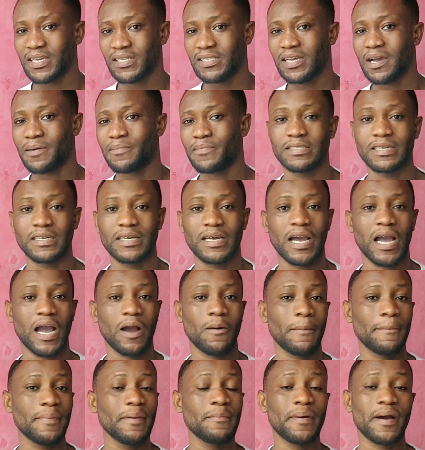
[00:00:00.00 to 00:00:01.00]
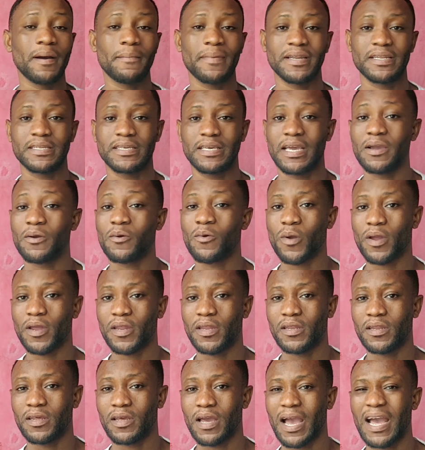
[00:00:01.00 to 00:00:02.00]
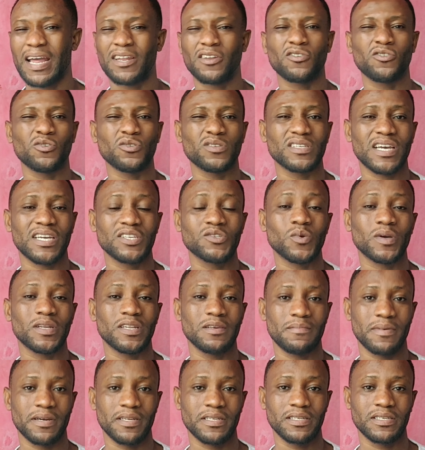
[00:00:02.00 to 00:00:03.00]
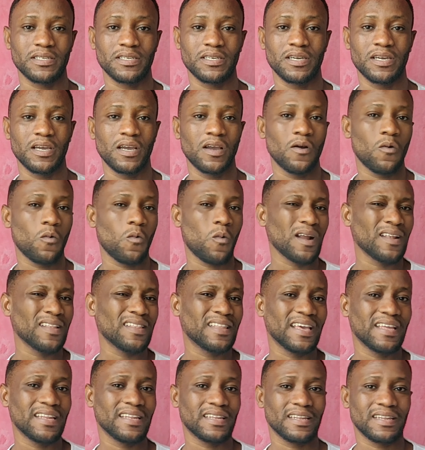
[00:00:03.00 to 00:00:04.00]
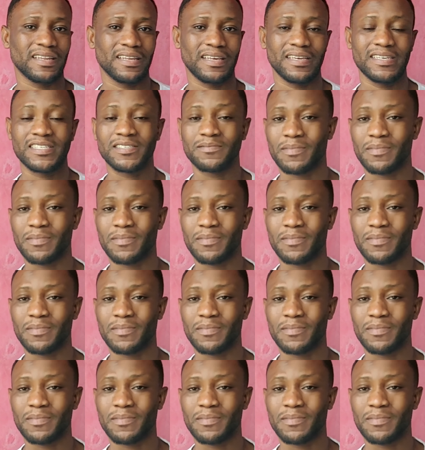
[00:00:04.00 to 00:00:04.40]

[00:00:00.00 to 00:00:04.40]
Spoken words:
it up here. Our paper money and coin are not actually money. What then is